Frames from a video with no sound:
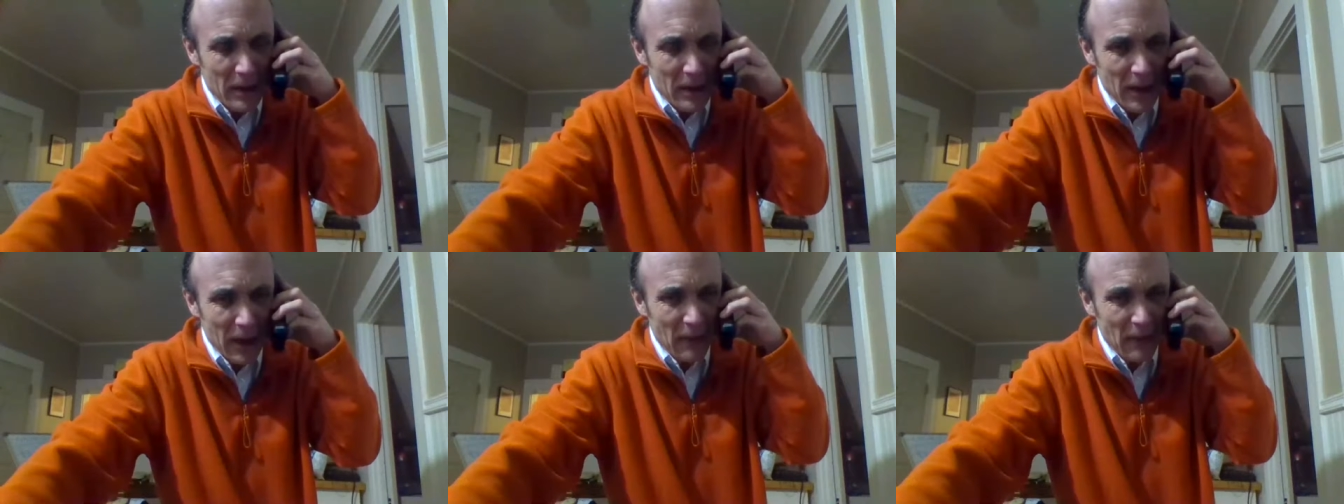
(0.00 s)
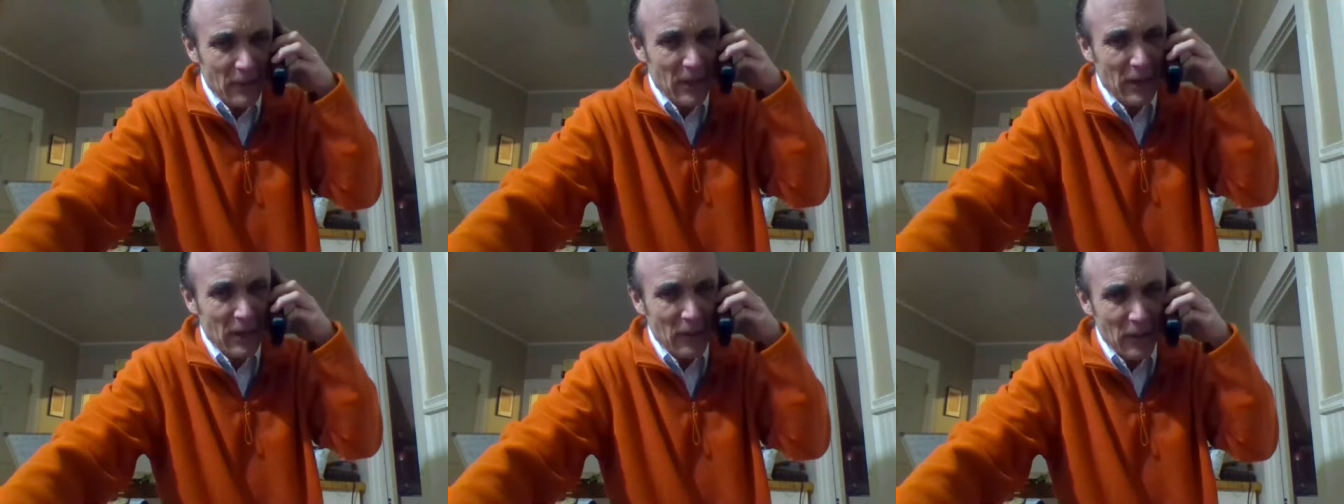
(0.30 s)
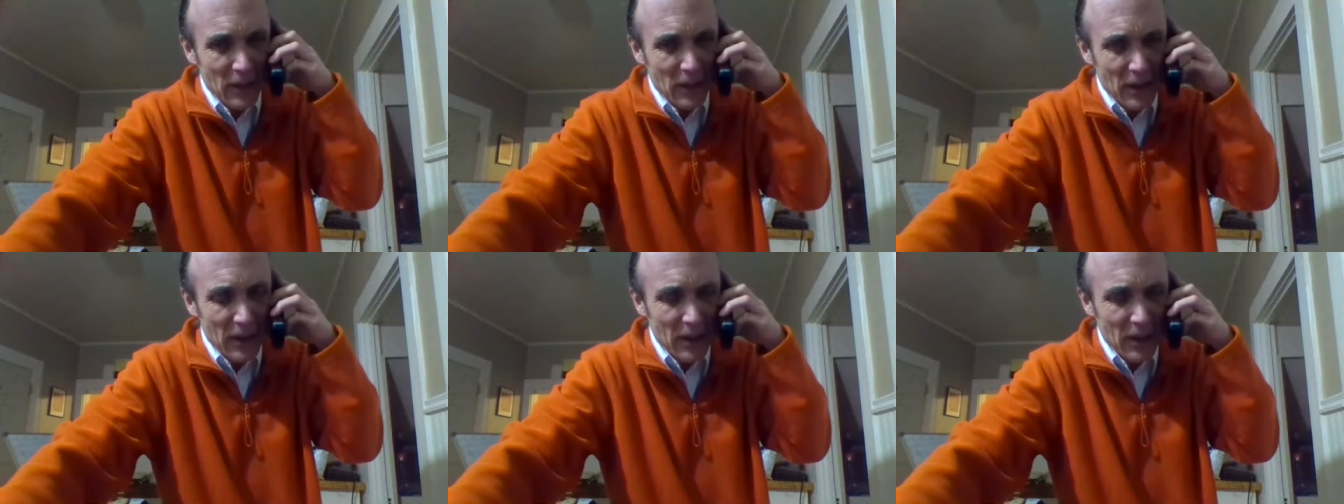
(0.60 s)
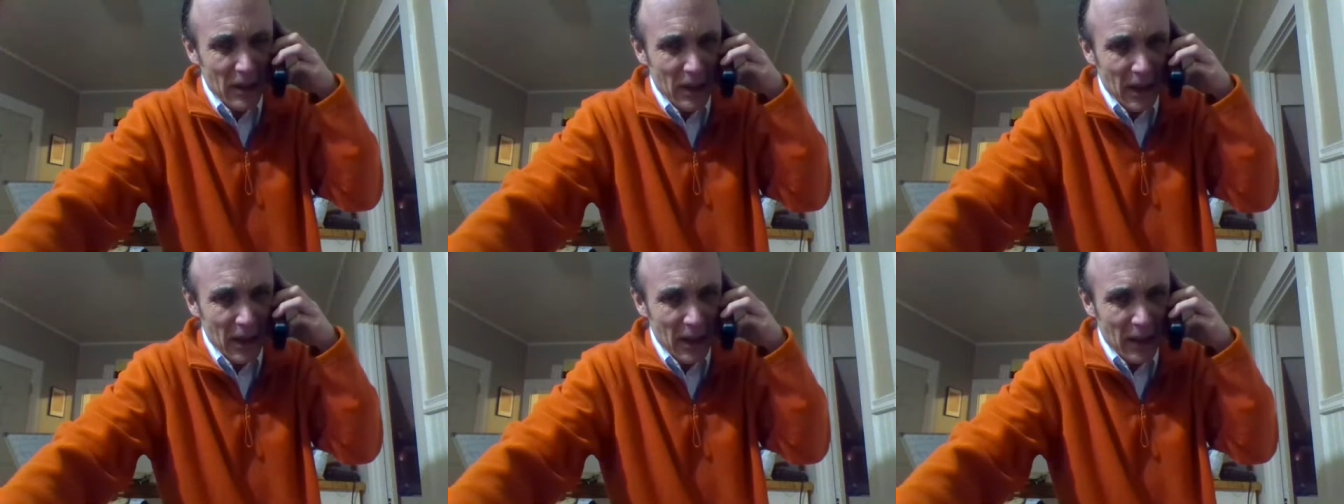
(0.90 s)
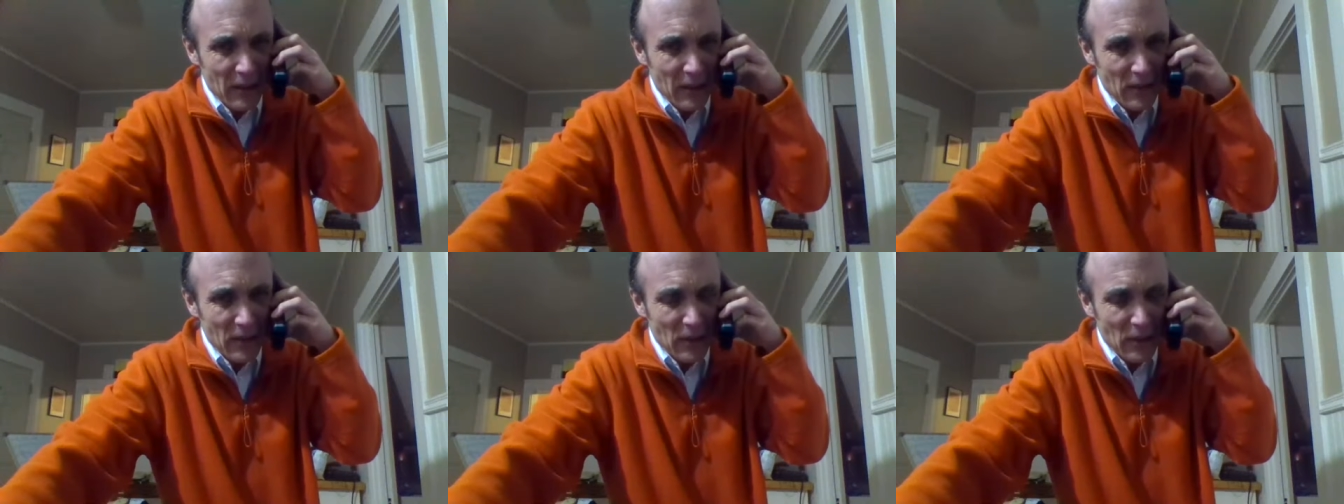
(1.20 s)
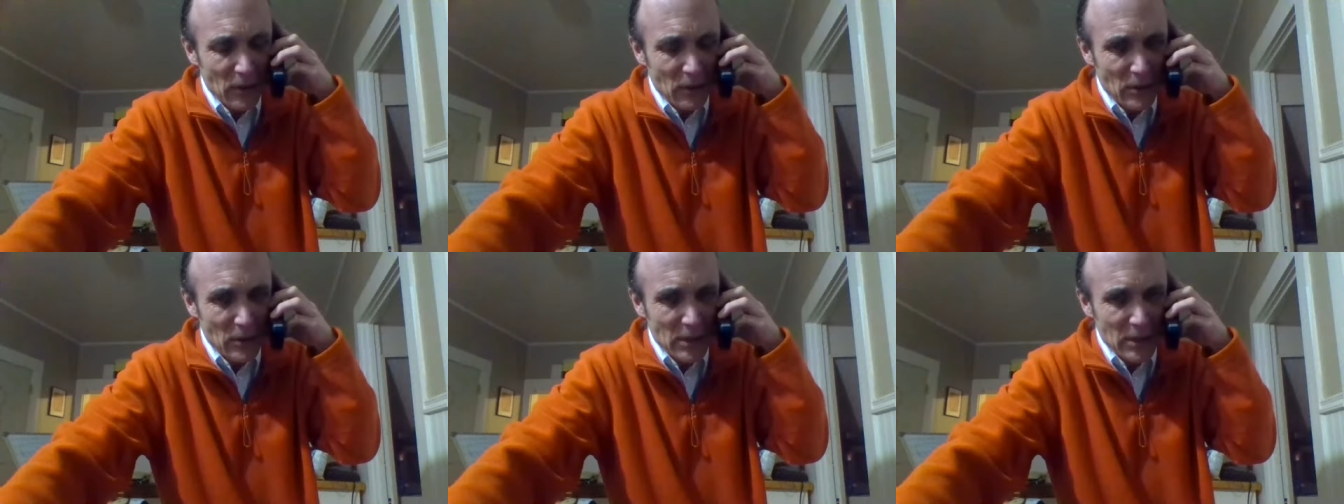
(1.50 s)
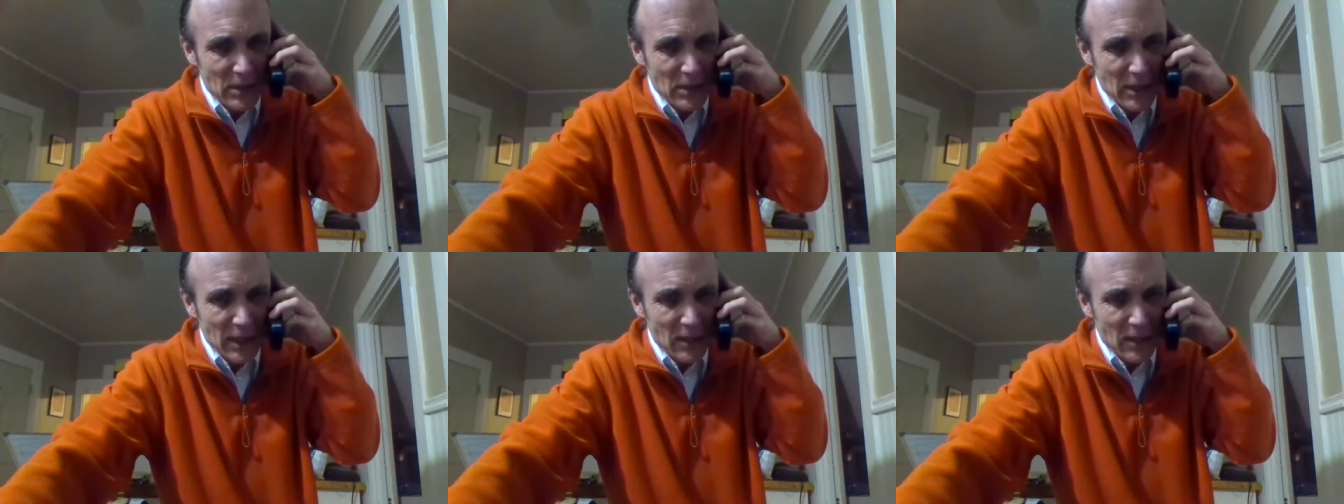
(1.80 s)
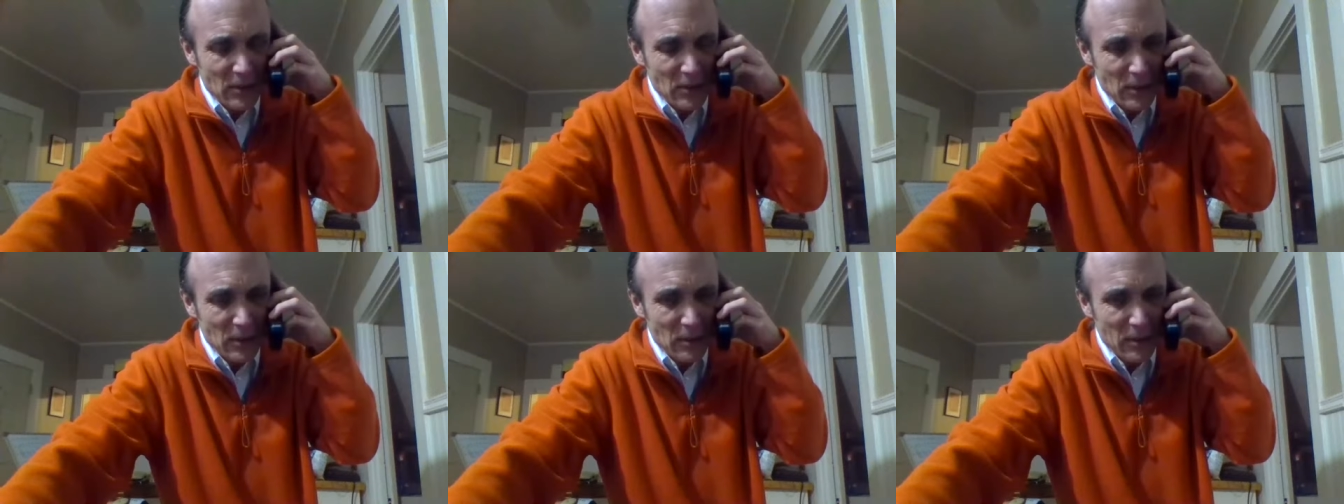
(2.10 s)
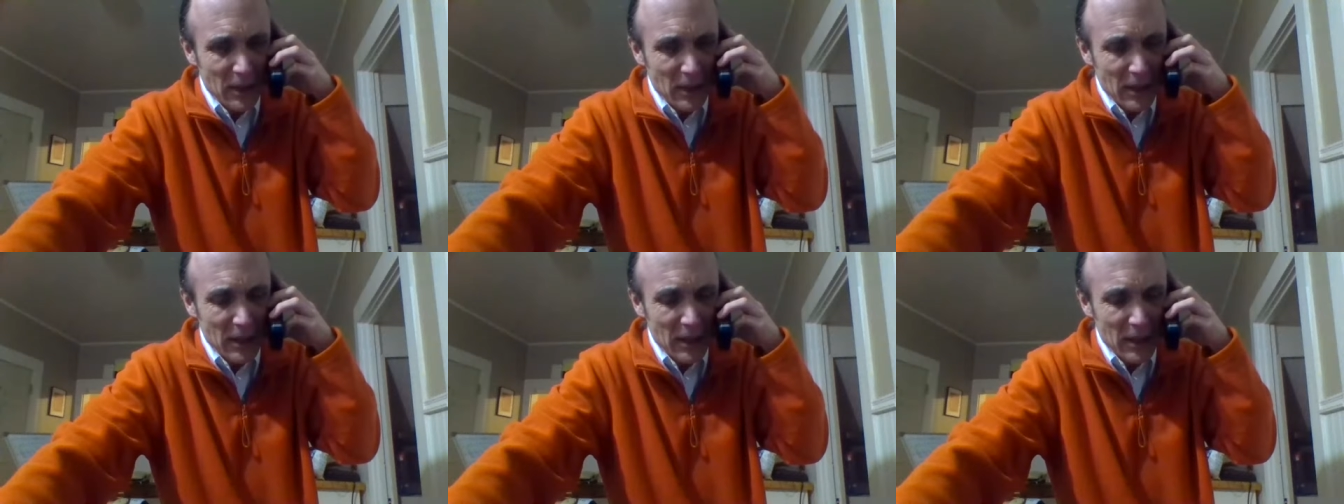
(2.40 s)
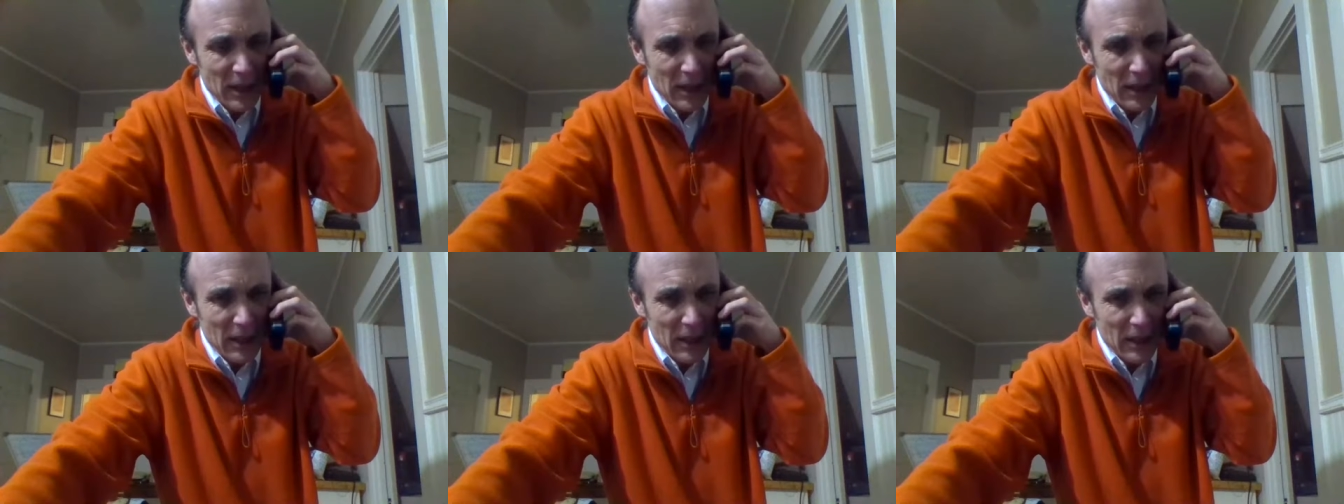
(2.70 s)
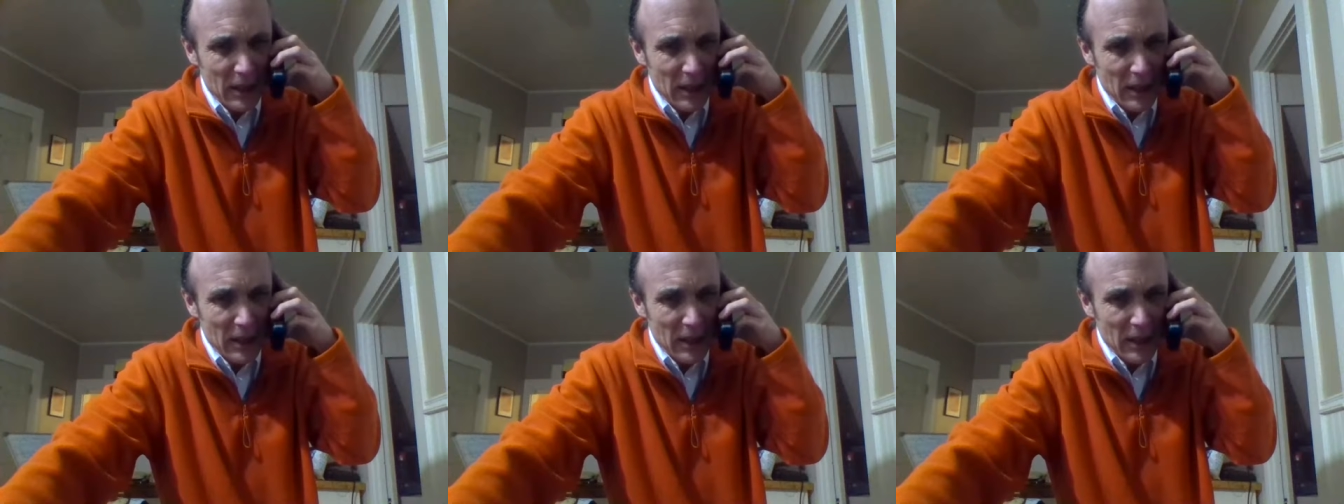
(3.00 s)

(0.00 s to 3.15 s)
I've never done that. I've never reached out to him like that.